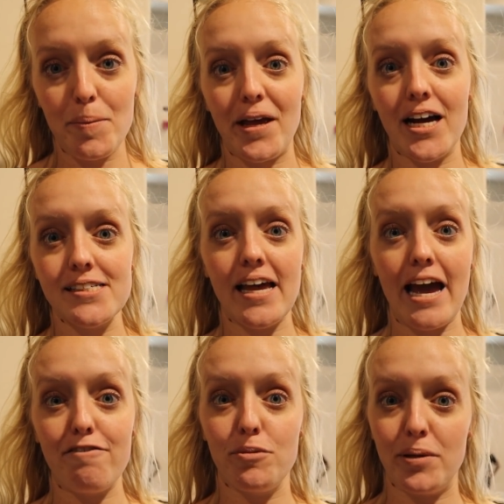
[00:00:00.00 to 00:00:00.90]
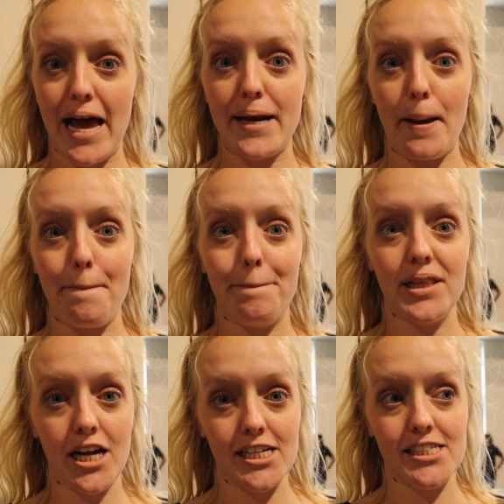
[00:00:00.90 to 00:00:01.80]
but because I have the Platinum
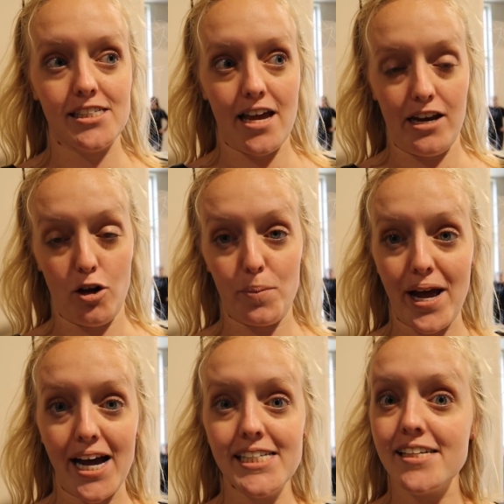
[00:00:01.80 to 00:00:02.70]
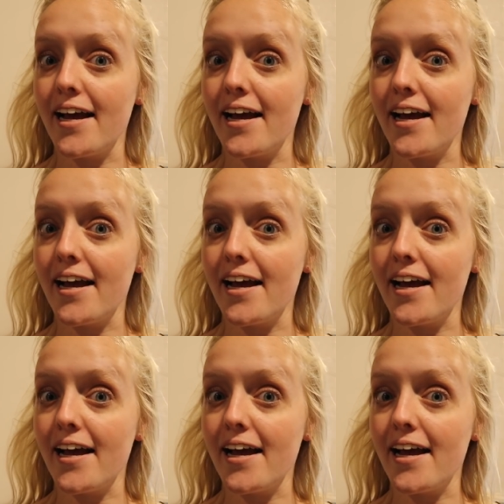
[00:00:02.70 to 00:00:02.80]
Plus Annual Pass,